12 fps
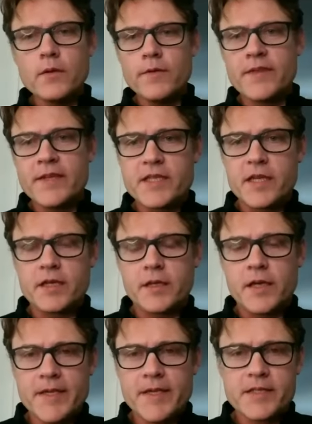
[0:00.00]
This
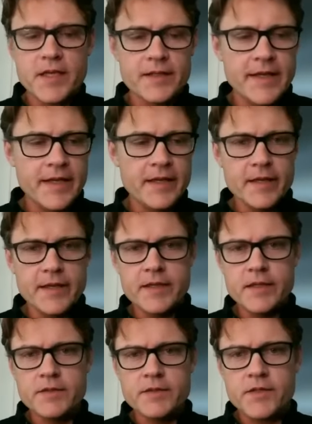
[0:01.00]
coming Sunday
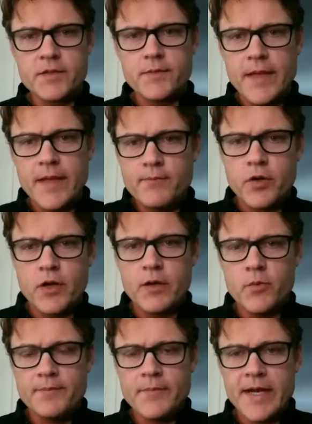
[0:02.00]
is at
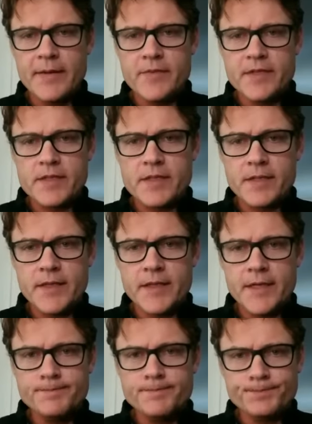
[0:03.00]
Broadway Baptist,
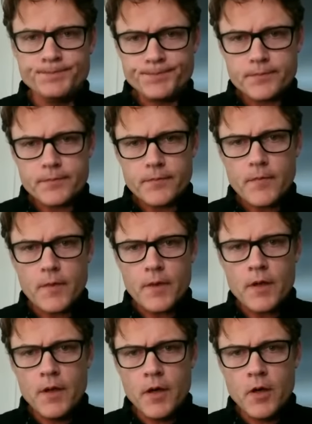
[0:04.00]

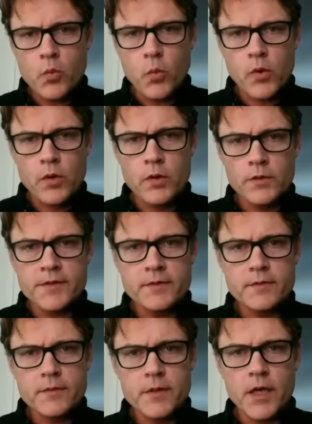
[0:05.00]
our World
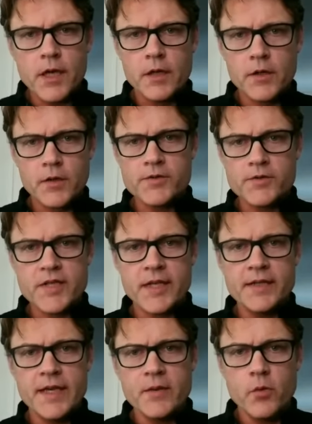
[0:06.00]
Hunger
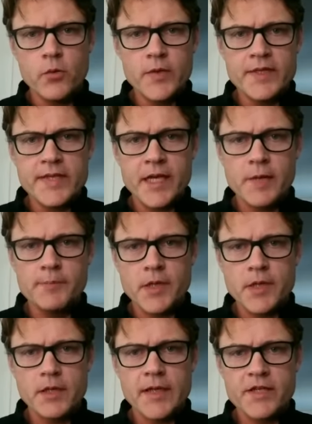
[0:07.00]
Sunday, where we take up a
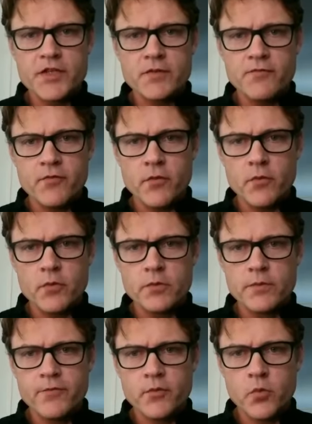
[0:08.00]
collection for
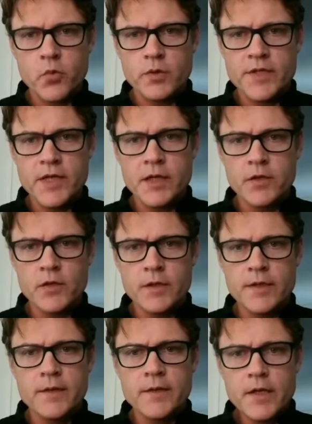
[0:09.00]
world hunger.
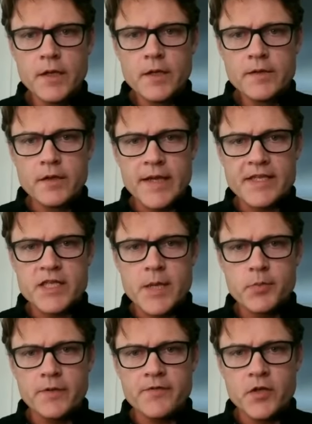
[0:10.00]
And the last
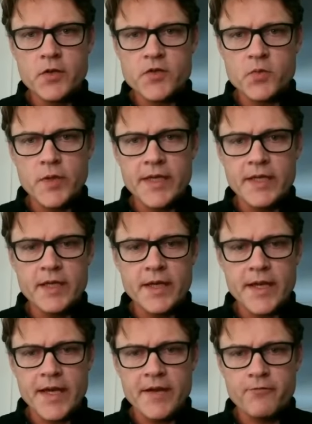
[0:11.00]
couple of years, we
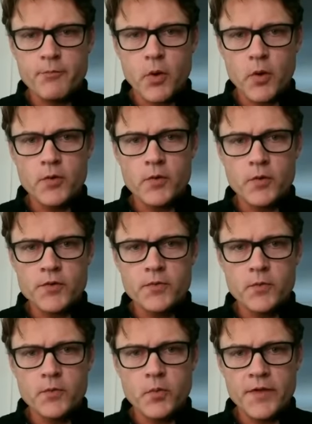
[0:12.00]
have partnered
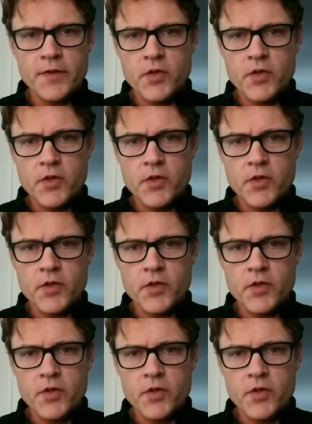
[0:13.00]
with